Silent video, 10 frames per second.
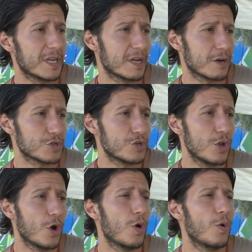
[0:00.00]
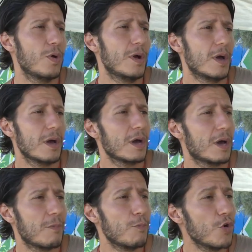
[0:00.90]
that there is no
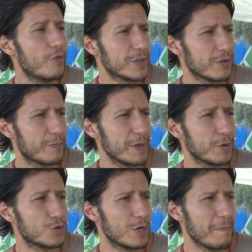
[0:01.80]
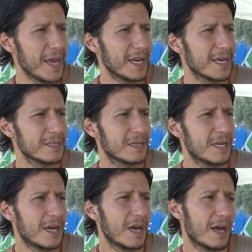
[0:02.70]
uh, movement of people to the mainland.
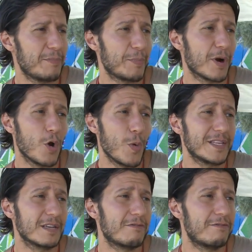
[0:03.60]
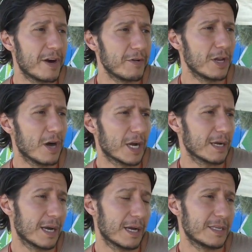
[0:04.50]
Uh, people are waiting very
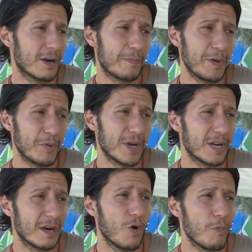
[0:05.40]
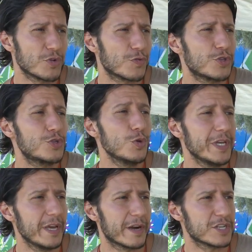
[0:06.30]
long. Uh, there are people here that are almost for two
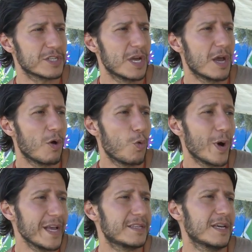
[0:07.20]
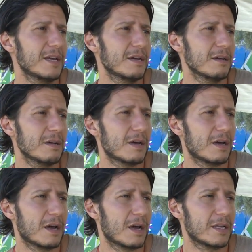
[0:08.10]
years waiting
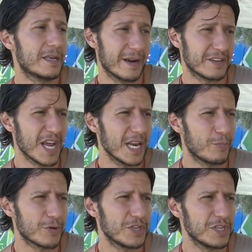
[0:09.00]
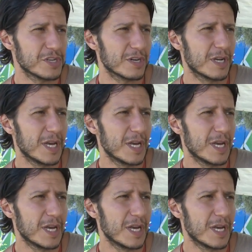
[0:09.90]
uh, their asylum procedure.